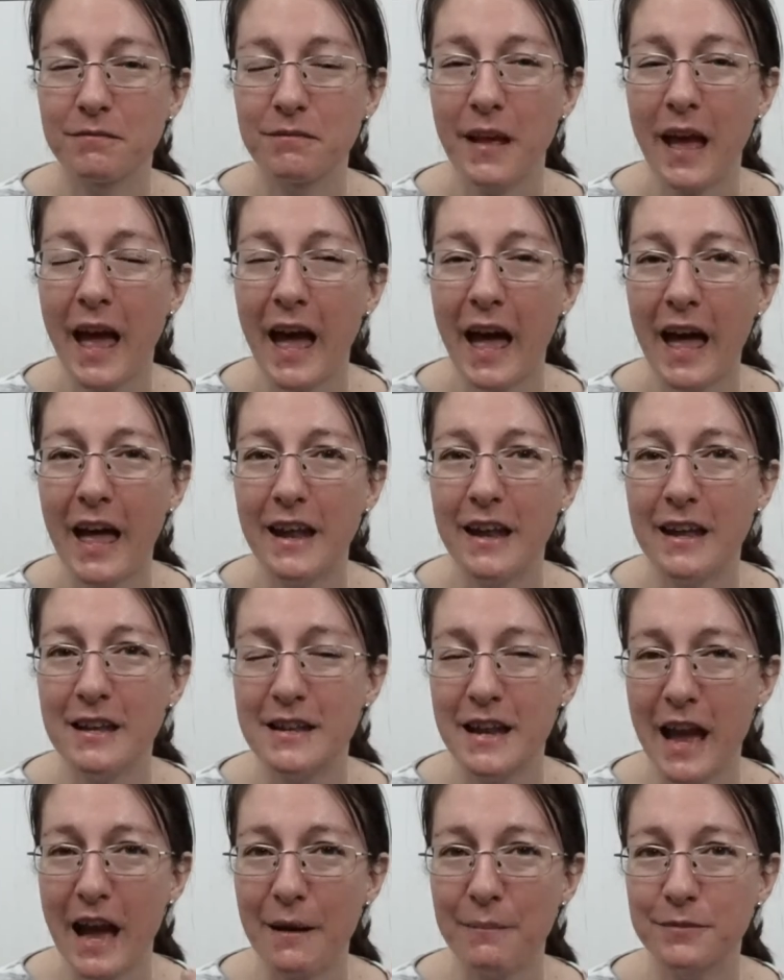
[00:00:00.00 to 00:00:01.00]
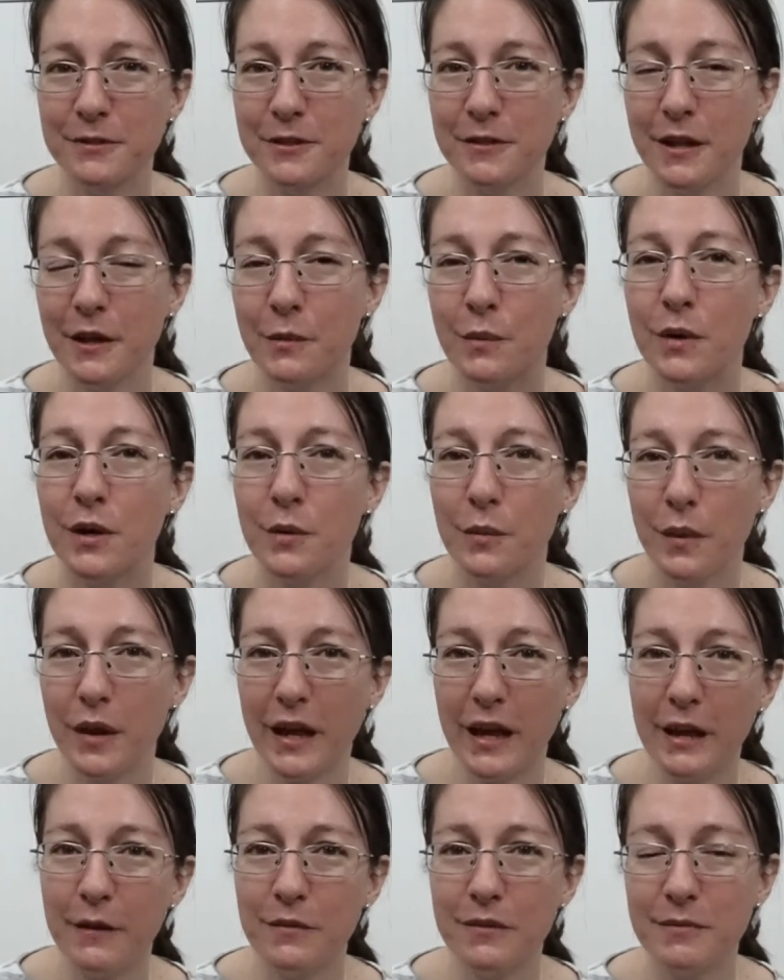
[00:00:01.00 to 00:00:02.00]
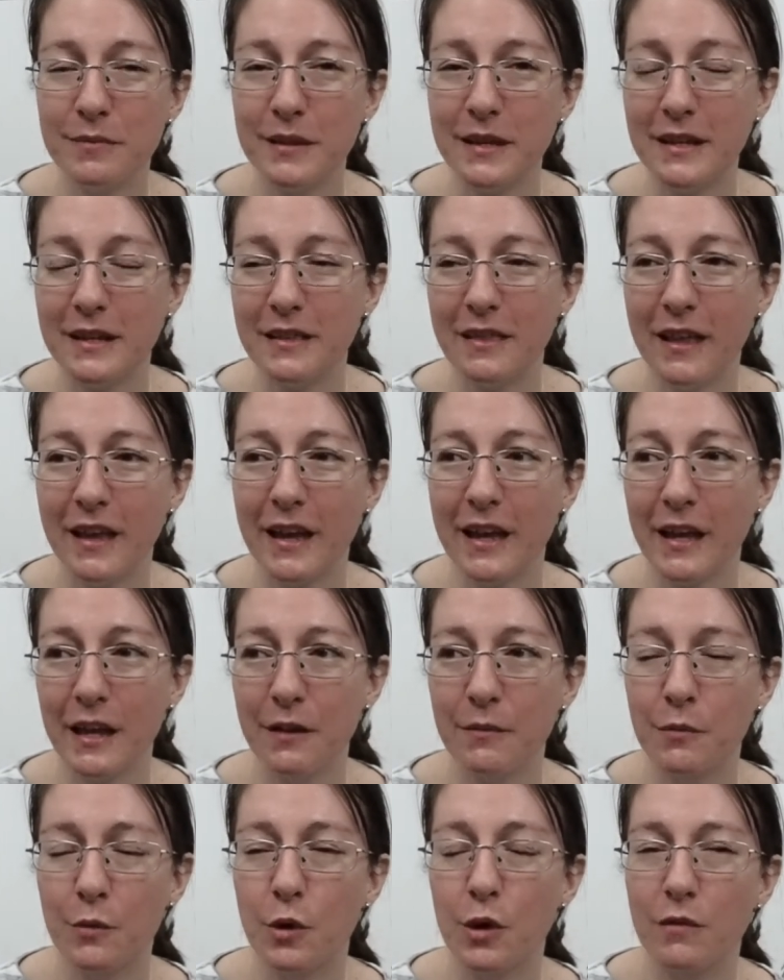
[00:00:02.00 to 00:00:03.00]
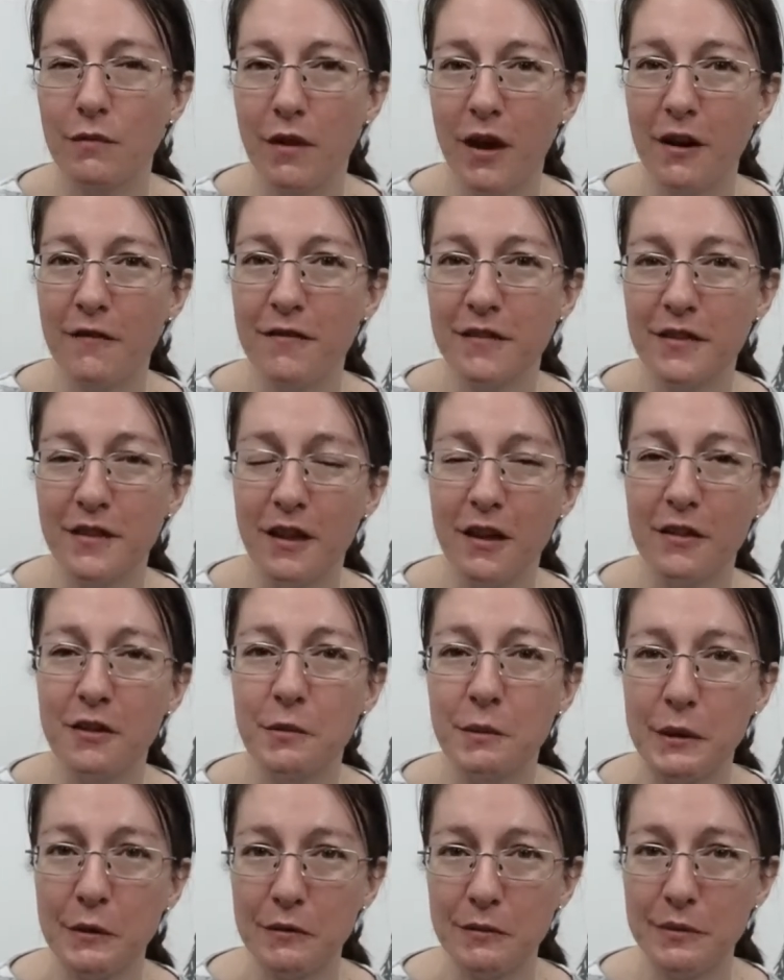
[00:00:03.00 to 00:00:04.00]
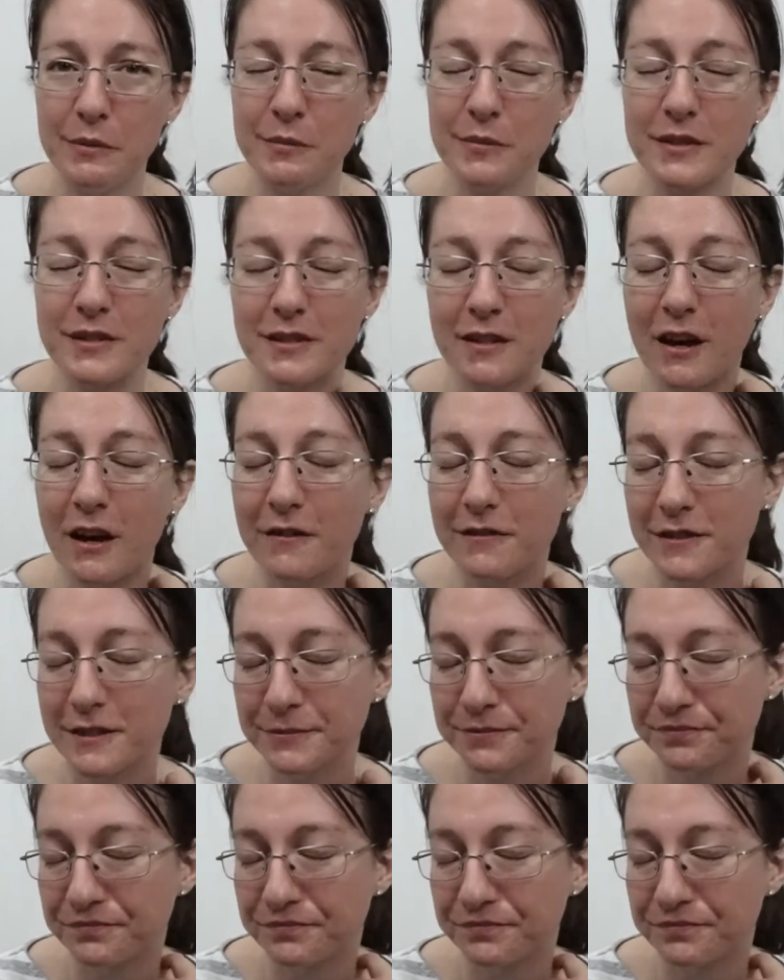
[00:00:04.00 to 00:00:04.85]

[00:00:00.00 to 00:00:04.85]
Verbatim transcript: had a nap, so like one way would be like more rough and the other way would be more soft,